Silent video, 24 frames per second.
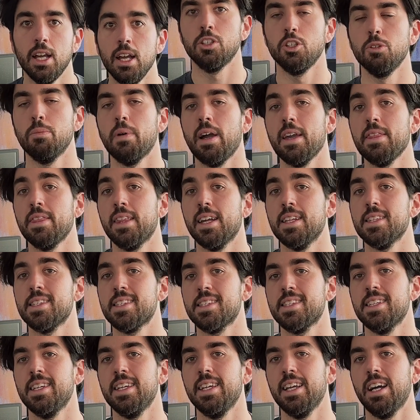you might then
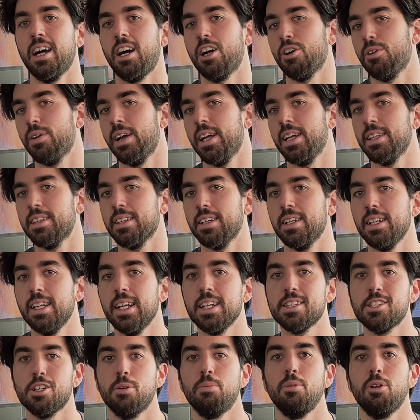say, all right,
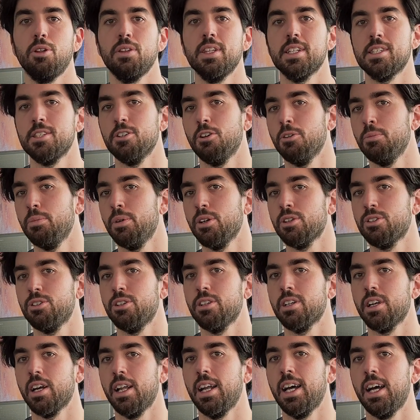let's upload this notebook to
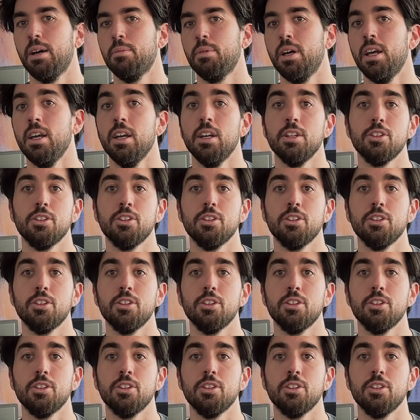Colab,